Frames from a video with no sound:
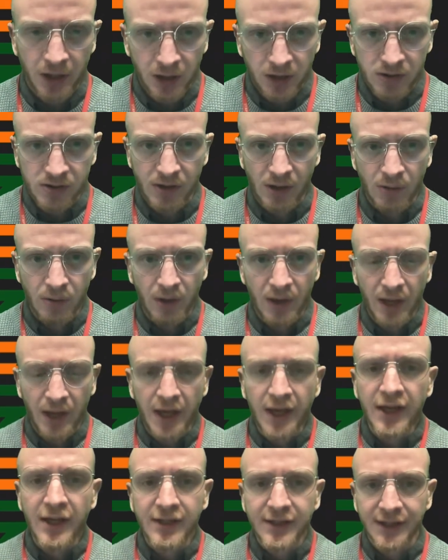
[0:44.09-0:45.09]
So
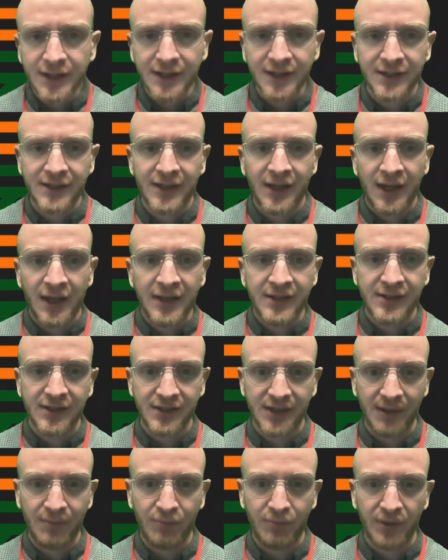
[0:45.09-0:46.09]
he did his
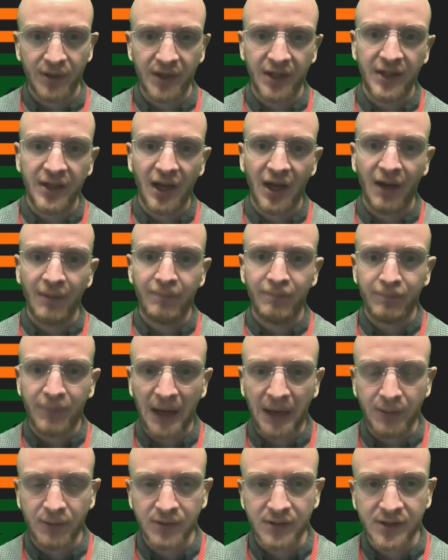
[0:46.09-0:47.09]
assembly
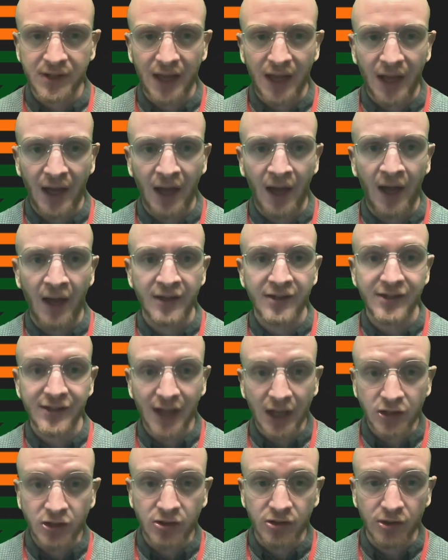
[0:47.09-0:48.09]
about a
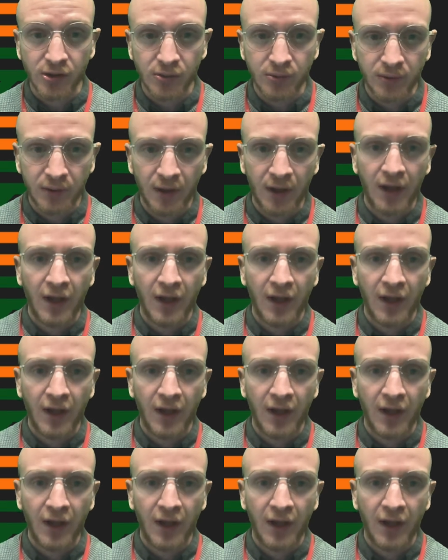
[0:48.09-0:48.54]
statue